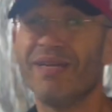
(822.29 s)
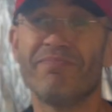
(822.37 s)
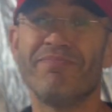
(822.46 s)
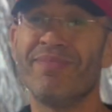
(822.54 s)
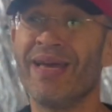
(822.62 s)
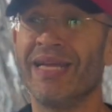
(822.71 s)

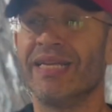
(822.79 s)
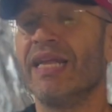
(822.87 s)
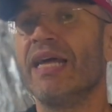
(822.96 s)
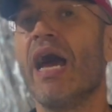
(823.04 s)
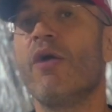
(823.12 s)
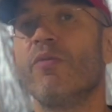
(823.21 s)
Man, and
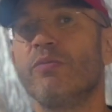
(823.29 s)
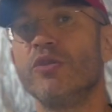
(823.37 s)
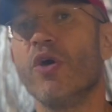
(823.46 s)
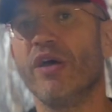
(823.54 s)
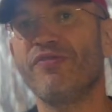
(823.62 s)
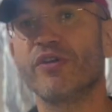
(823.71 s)
I now,
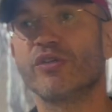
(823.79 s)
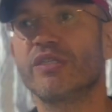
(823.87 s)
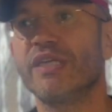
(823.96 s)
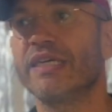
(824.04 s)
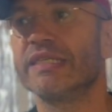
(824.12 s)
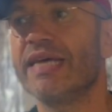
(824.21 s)
after the
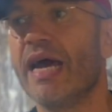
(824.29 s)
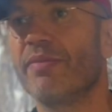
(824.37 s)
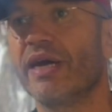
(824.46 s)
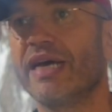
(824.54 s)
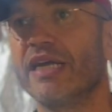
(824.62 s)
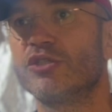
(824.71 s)
second time,
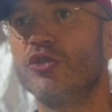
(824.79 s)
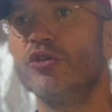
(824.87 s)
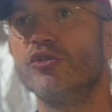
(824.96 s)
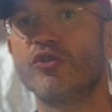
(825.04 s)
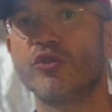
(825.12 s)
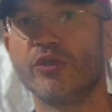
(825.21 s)
I got
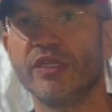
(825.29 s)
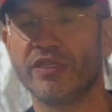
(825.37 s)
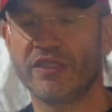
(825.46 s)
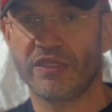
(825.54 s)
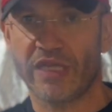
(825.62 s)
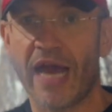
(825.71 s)
used to
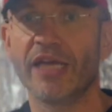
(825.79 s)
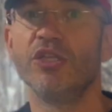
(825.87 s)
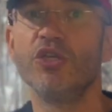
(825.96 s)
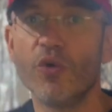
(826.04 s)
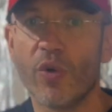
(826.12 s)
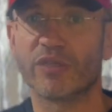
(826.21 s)
this. I
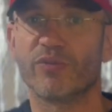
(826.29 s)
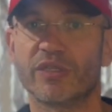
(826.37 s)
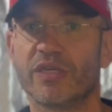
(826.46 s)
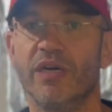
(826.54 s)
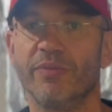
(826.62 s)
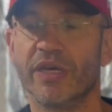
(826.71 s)
knew what was
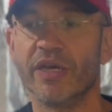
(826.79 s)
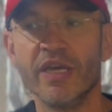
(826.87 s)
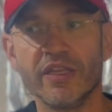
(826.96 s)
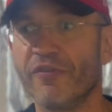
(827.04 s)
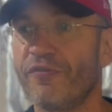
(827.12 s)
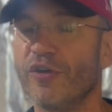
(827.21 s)
coming.
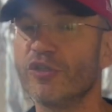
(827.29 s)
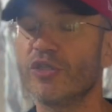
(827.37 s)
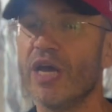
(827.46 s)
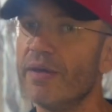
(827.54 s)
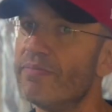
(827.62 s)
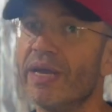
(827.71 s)
The first
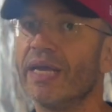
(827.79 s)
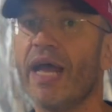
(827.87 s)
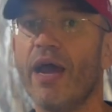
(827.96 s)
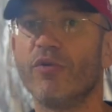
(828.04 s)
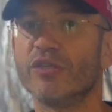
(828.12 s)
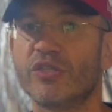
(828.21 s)
time, man,
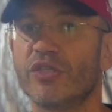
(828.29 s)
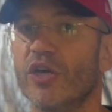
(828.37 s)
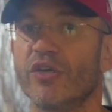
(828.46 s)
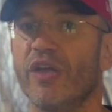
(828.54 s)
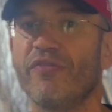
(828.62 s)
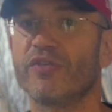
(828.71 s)
I was
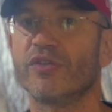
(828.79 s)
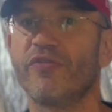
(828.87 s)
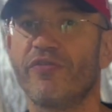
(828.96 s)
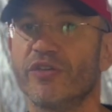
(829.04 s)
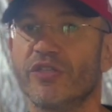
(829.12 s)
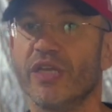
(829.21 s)
scared after the
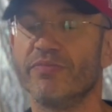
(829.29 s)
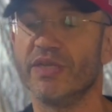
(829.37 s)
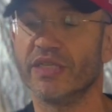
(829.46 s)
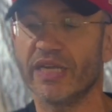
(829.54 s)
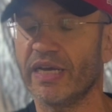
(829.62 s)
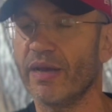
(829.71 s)
first 10
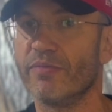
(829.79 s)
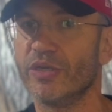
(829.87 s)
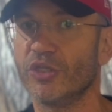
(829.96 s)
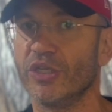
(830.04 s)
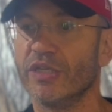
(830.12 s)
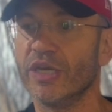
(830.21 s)
minutes, like I
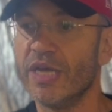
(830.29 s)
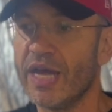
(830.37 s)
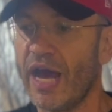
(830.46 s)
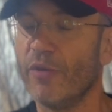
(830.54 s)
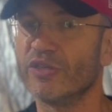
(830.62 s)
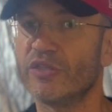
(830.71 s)
mentioned.
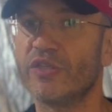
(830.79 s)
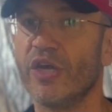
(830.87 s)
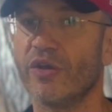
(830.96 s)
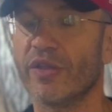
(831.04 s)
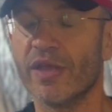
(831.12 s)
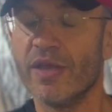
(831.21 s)
I was
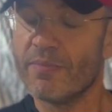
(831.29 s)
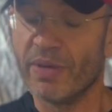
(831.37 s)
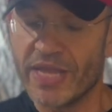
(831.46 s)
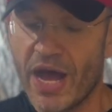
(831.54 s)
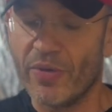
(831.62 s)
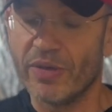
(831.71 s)
scared. But
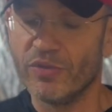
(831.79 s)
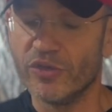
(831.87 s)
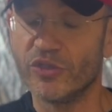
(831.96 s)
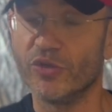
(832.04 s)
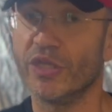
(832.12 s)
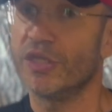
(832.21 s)
now I'm
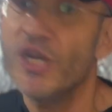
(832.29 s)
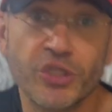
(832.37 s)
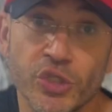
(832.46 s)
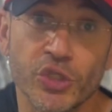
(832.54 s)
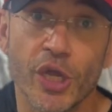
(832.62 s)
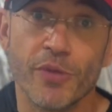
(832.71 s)
used to it.
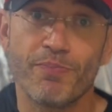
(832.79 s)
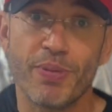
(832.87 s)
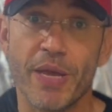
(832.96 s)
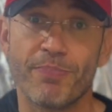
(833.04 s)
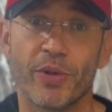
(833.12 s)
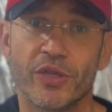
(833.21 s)
Listen,
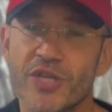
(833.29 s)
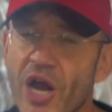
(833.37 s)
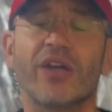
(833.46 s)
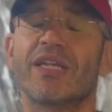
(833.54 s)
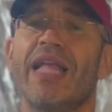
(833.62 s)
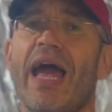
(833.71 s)
people,
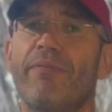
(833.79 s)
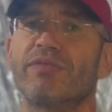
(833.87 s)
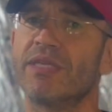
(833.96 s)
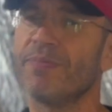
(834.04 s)
Dark Labs.